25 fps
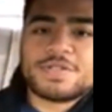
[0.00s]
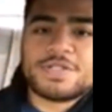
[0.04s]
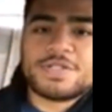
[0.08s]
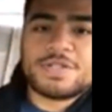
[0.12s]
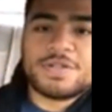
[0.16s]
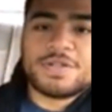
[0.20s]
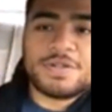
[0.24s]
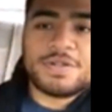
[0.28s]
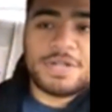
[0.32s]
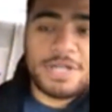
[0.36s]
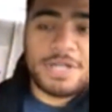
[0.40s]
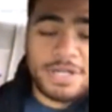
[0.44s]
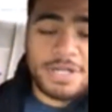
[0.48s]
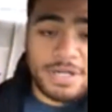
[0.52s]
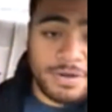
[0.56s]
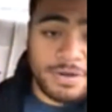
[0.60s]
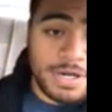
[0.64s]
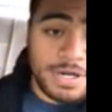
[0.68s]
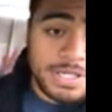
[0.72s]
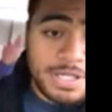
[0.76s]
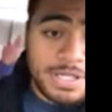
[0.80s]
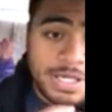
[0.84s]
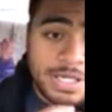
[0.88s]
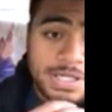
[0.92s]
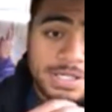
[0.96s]
you soon, and
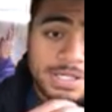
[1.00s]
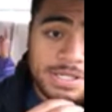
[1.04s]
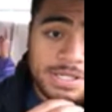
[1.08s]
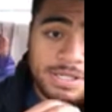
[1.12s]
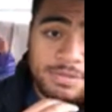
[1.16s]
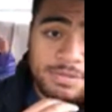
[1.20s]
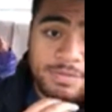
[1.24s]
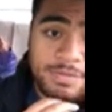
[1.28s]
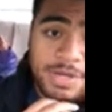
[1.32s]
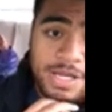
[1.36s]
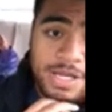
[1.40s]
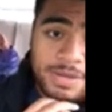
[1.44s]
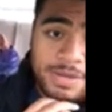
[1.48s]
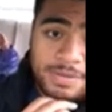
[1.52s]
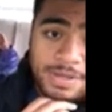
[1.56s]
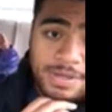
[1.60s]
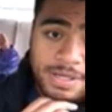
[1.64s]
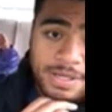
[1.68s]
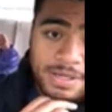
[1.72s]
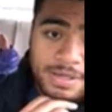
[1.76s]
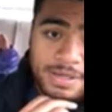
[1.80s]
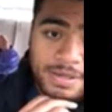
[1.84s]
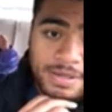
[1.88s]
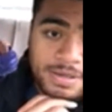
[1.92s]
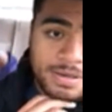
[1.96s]
congratulations on the
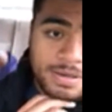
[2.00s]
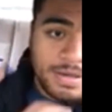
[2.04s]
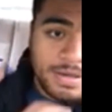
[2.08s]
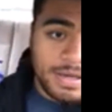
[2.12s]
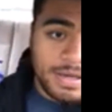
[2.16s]
baby.